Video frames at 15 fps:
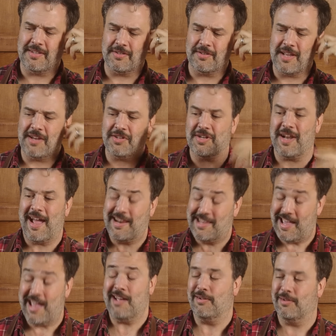his dissertation at
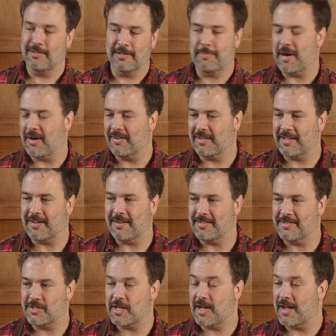Yale, apparently on
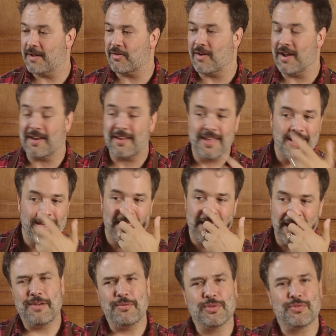his GI grant.
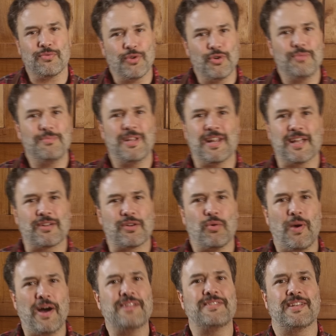He was roomed in a
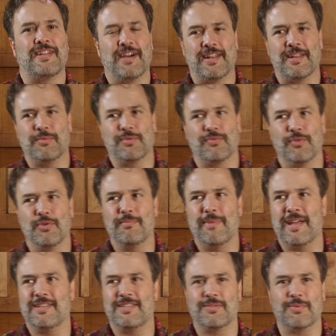Quonset hut. He was
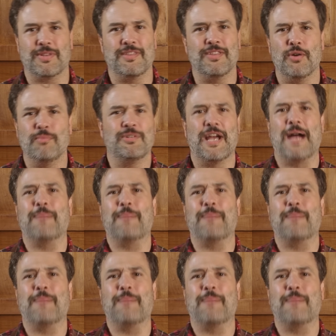roommates with Noam